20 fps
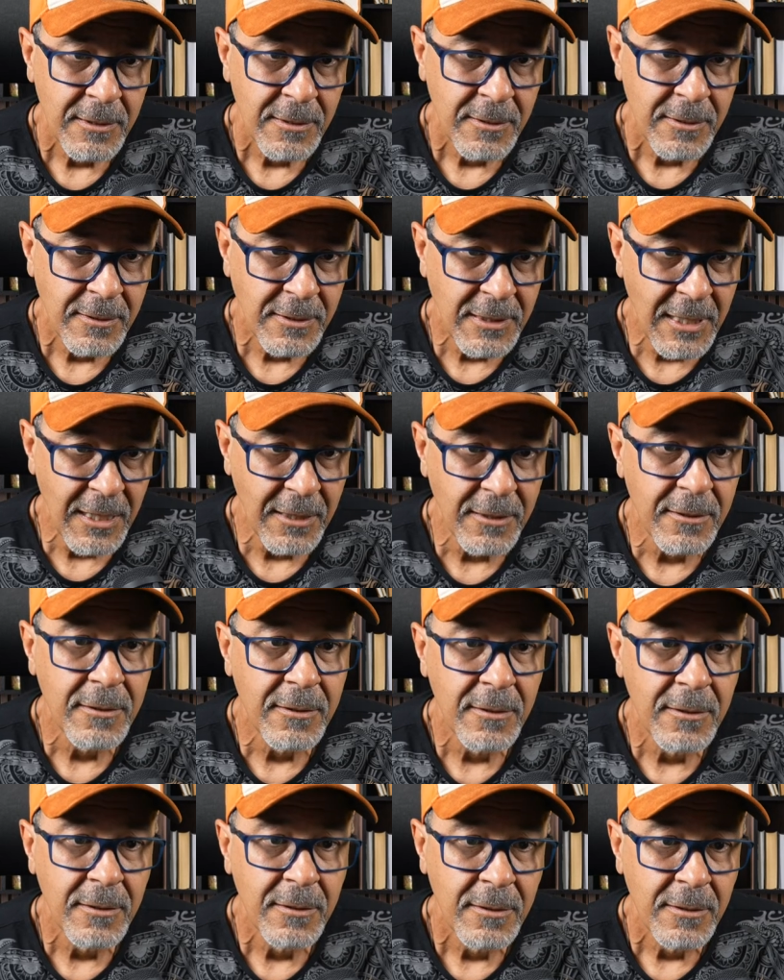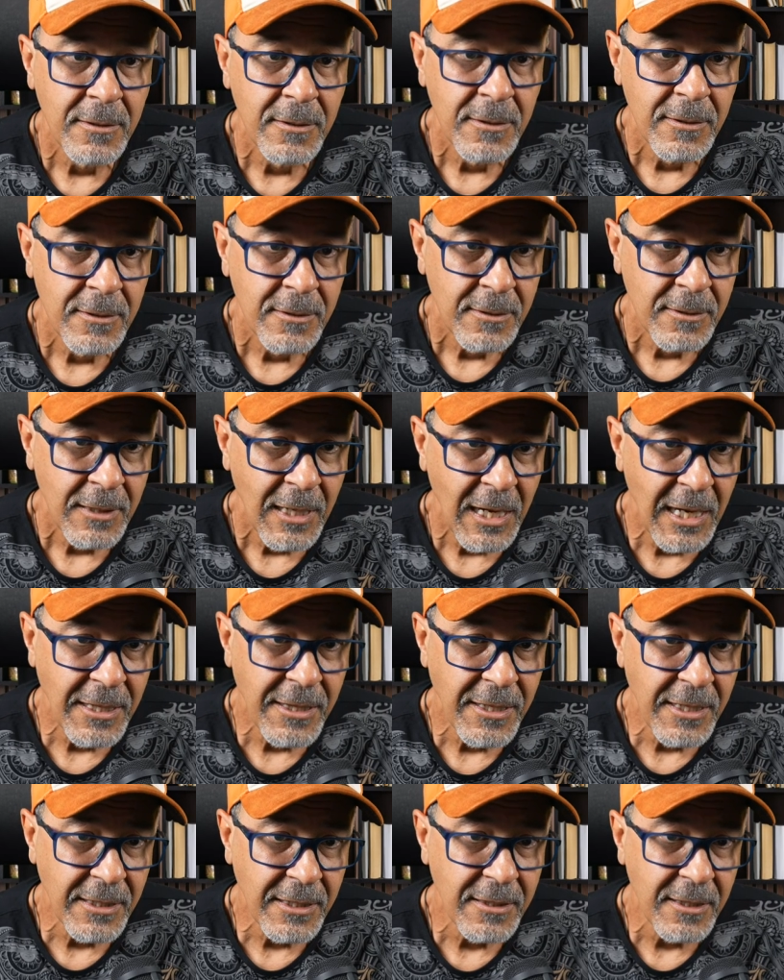Yeah, I
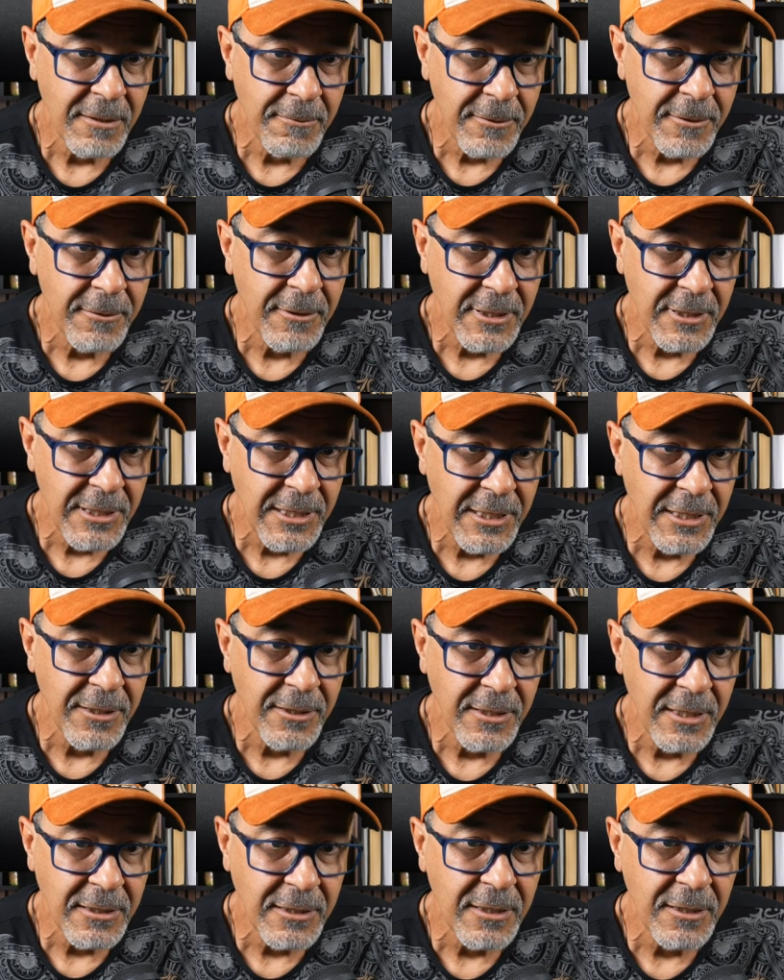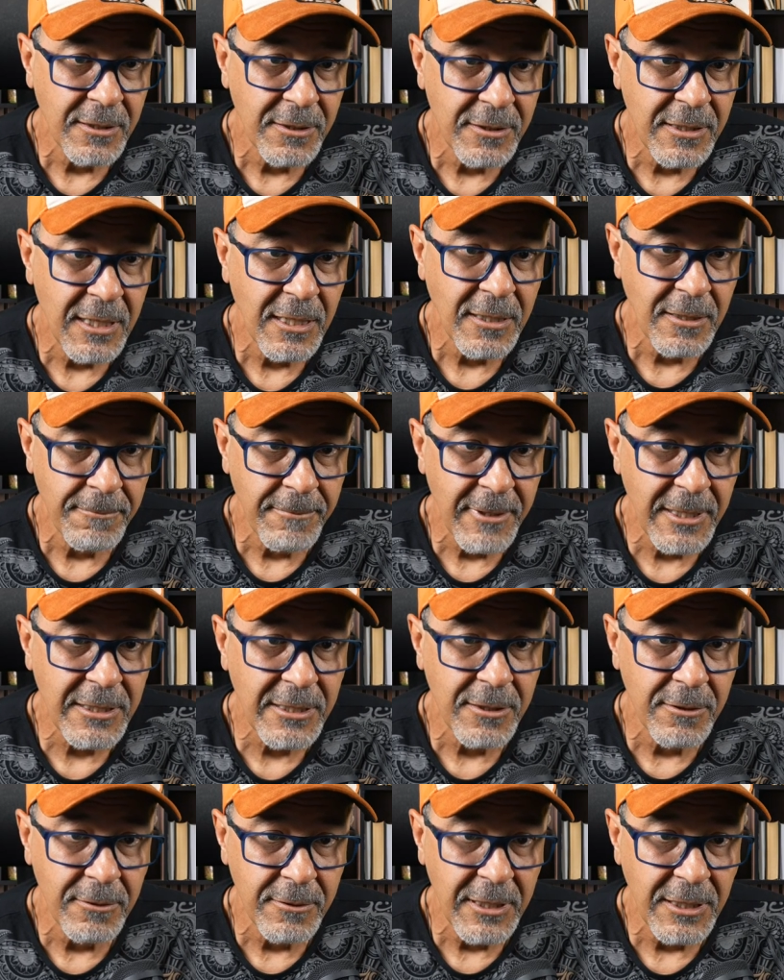think the immigrants here need to understand that
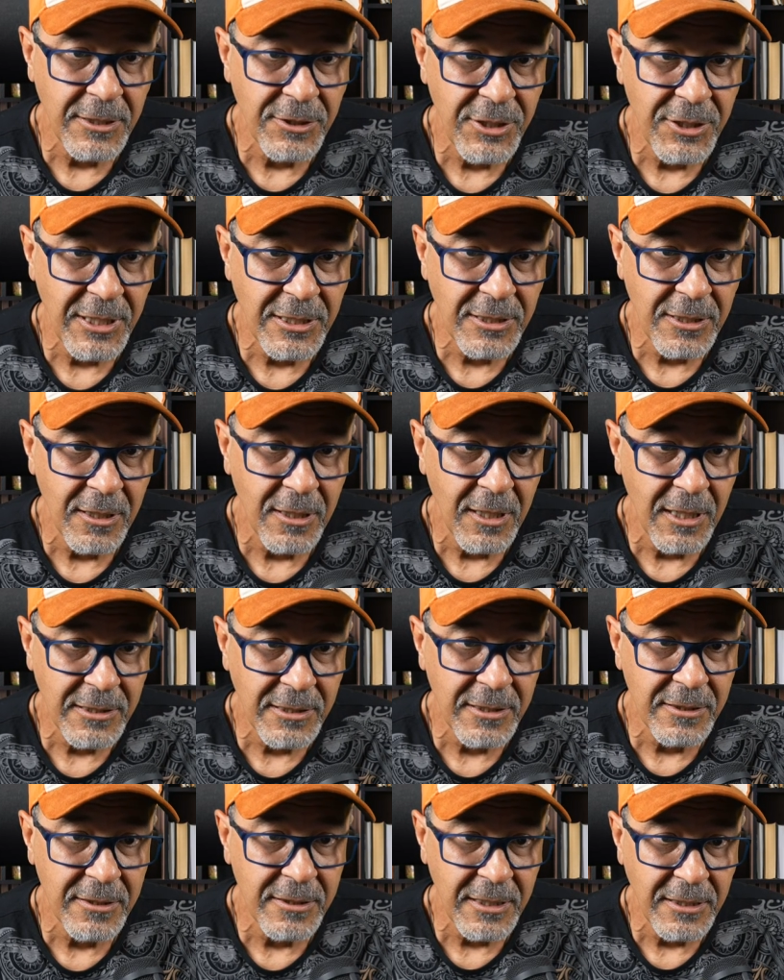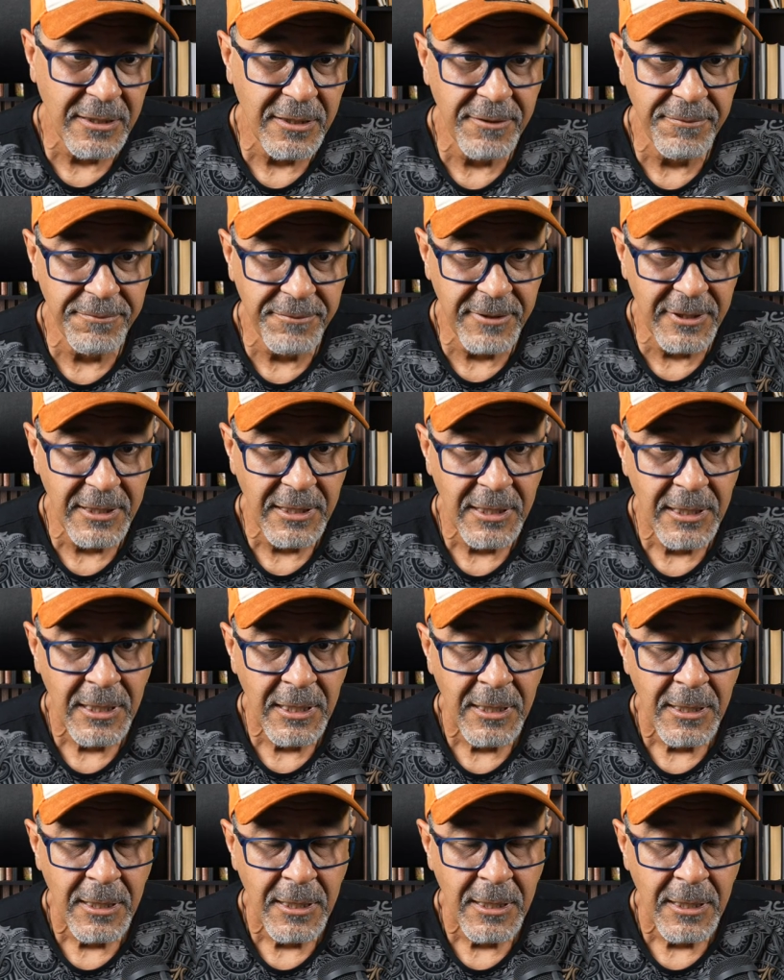Mexico can change the laws as they see fit.